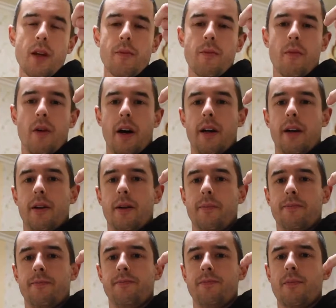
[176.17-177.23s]
My
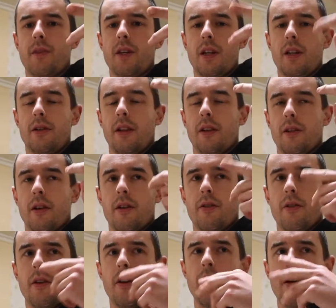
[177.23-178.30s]
um, D six
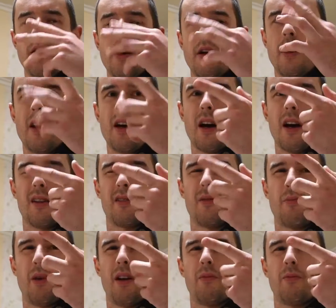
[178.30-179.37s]
hundred has a
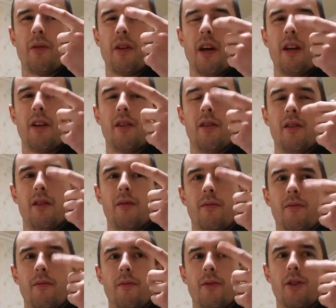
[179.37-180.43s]
bent blade in the
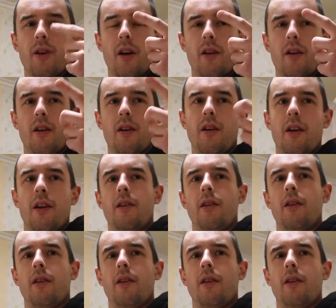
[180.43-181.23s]
shutter and